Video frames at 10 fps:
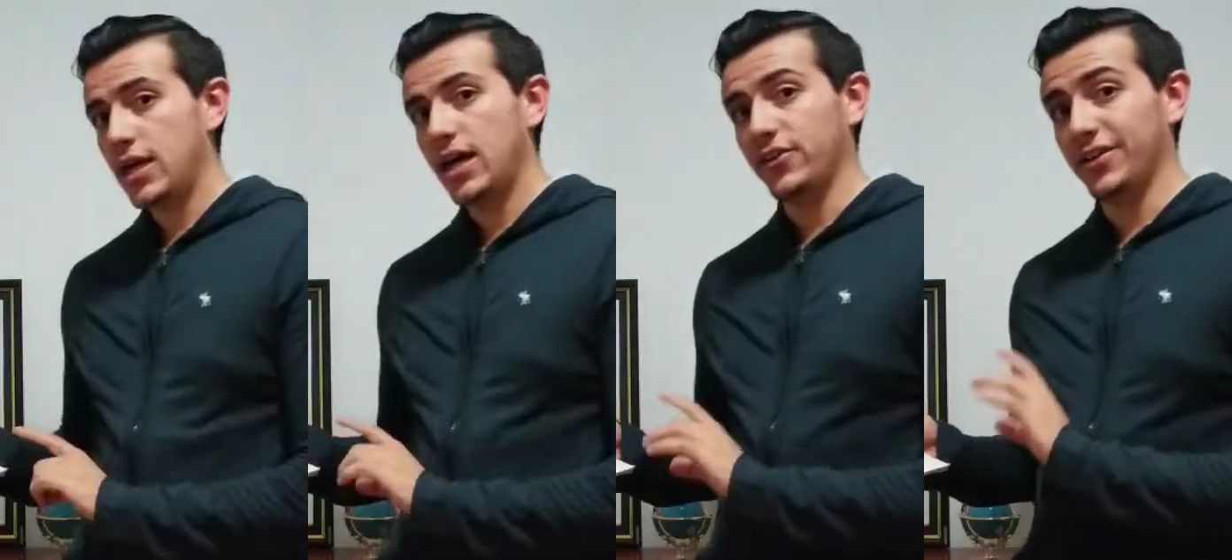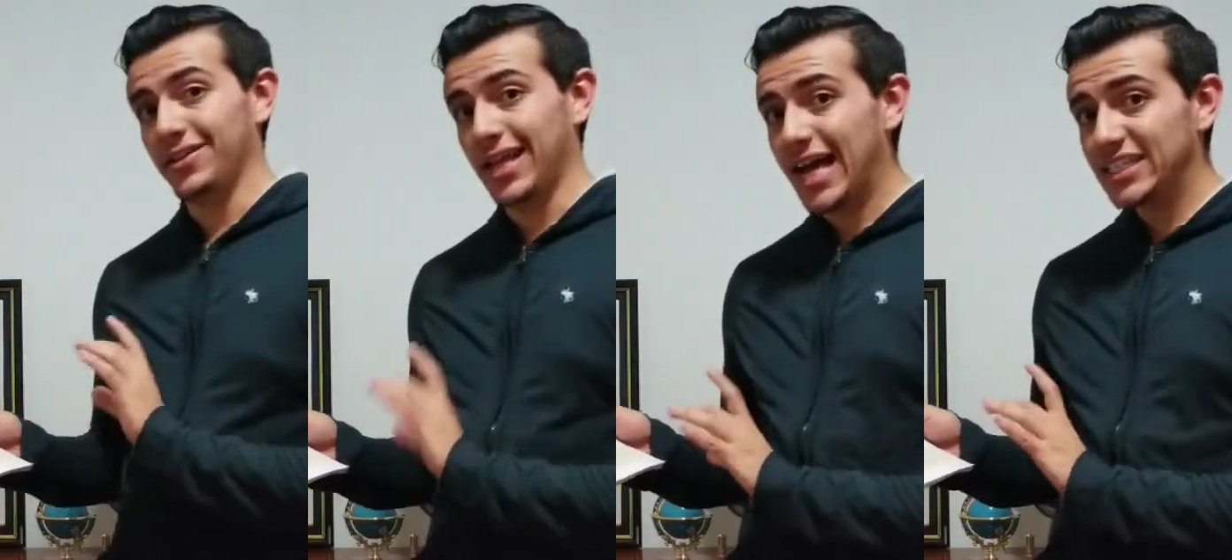On the
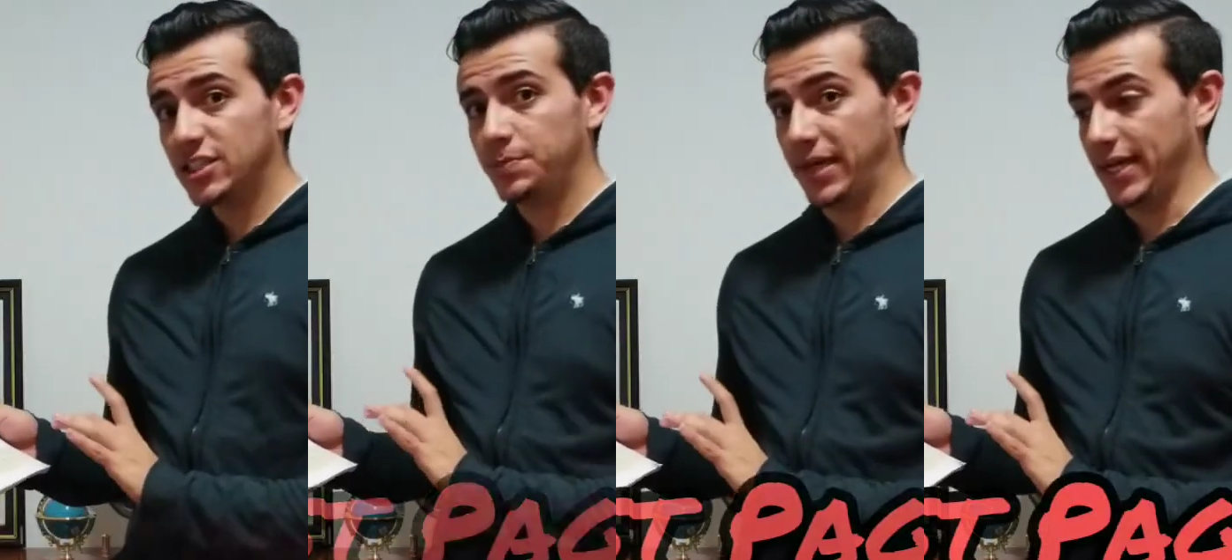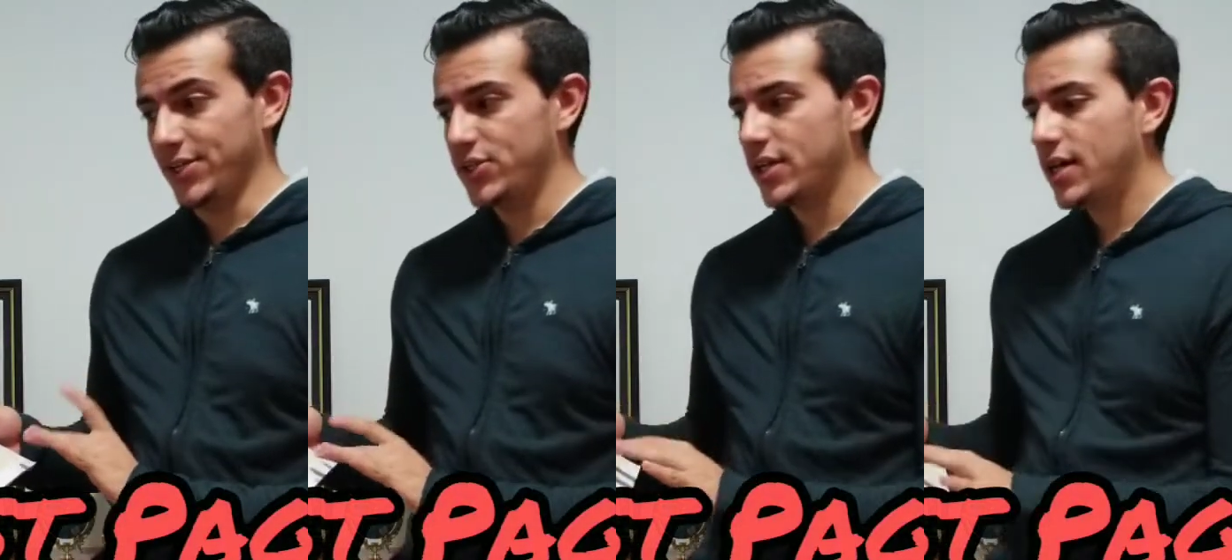last
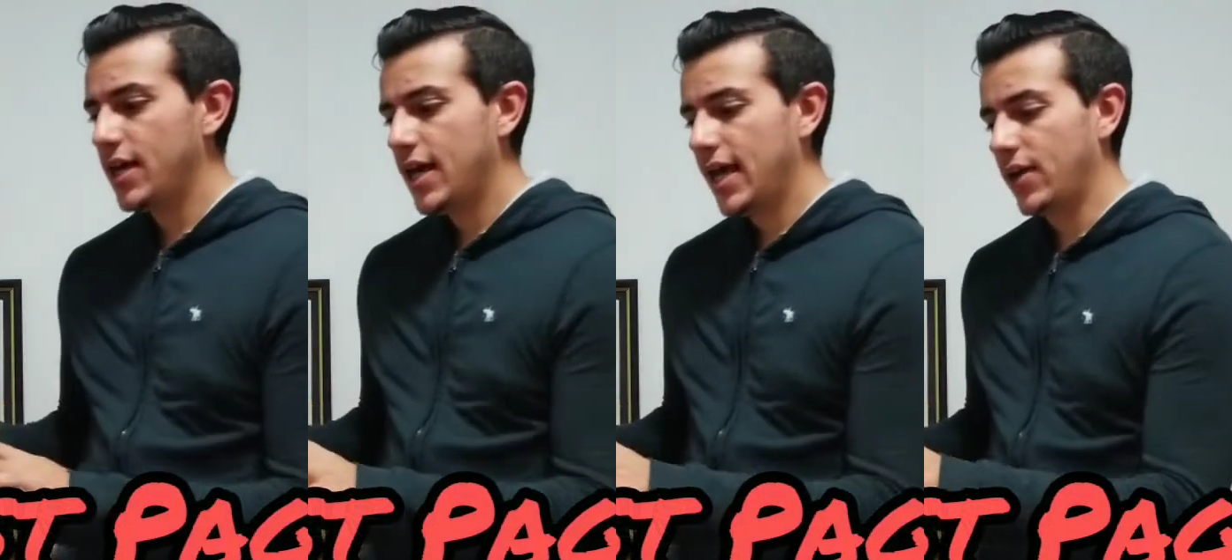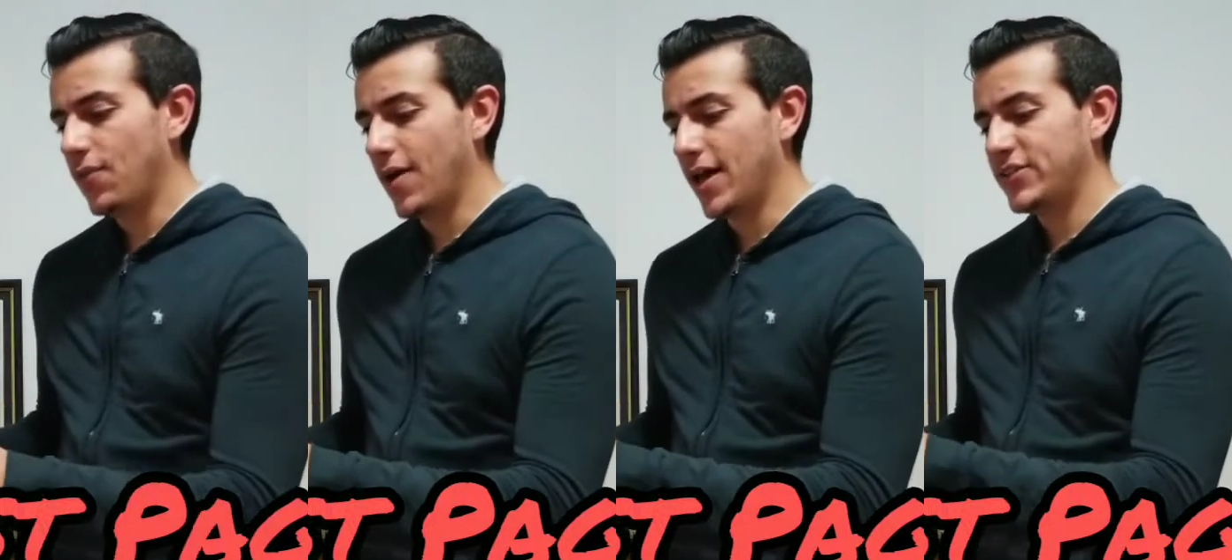page, it
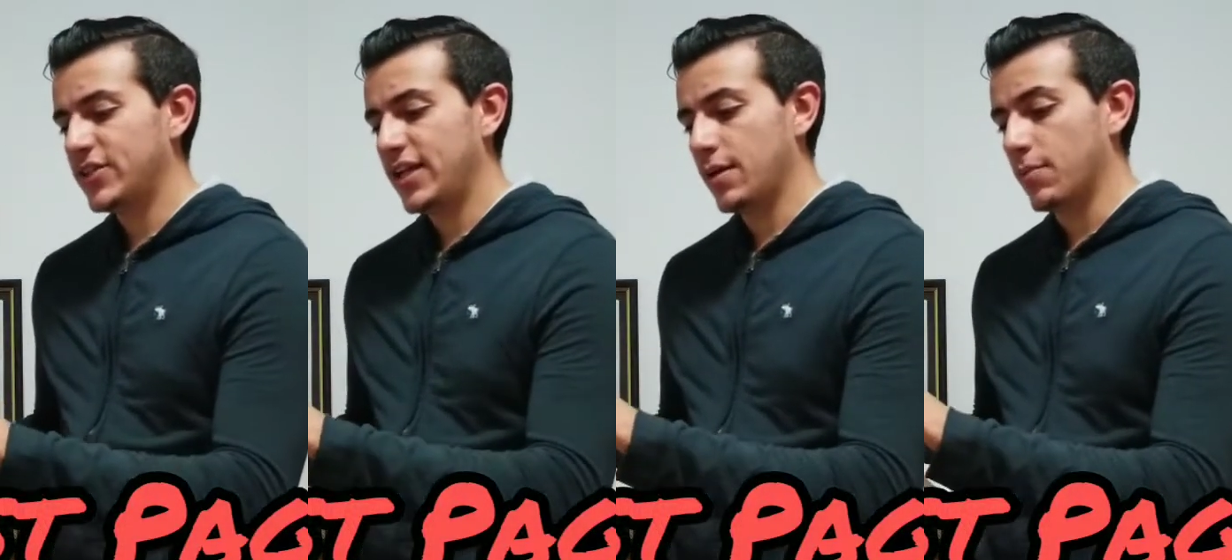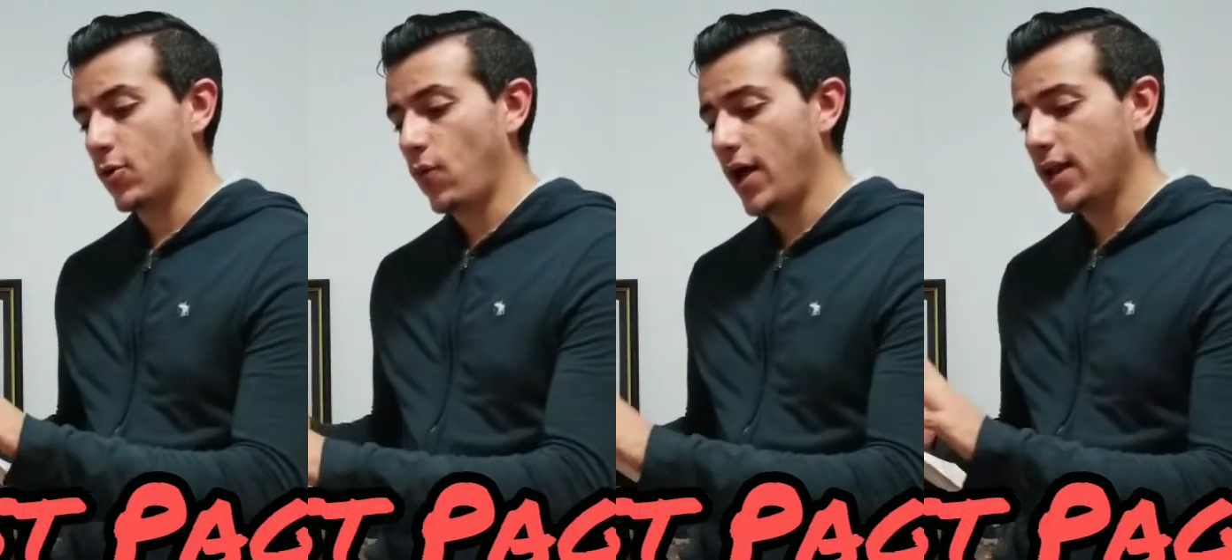was number
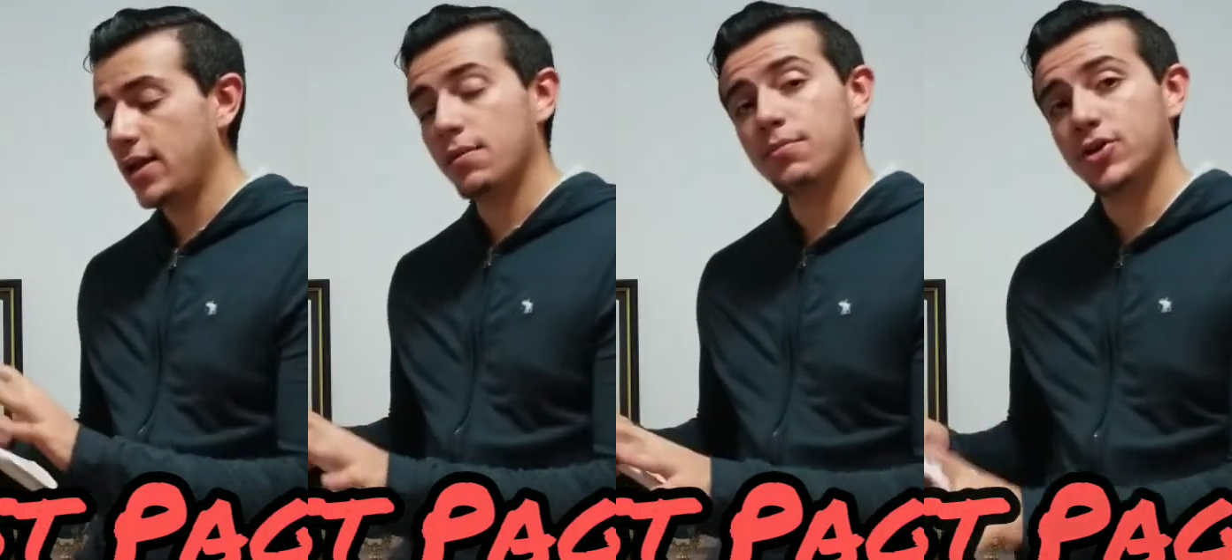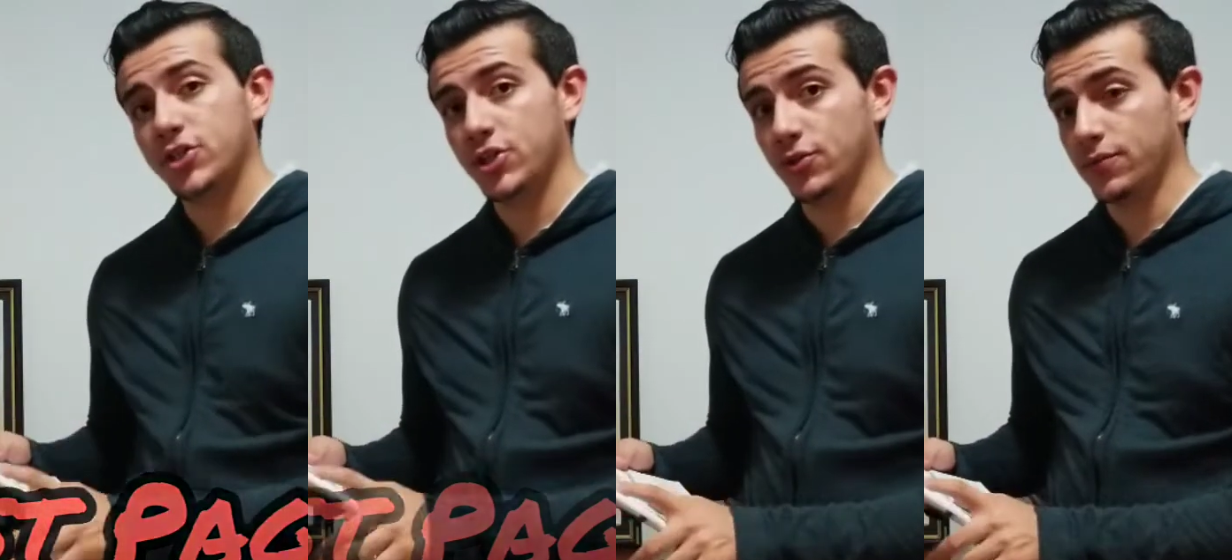1 and number
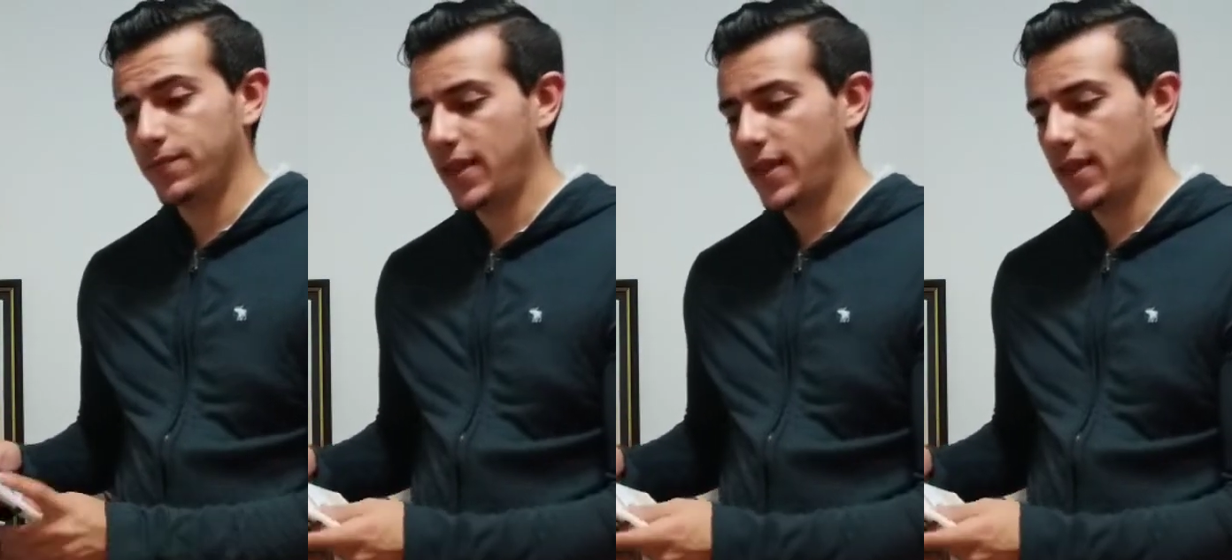2,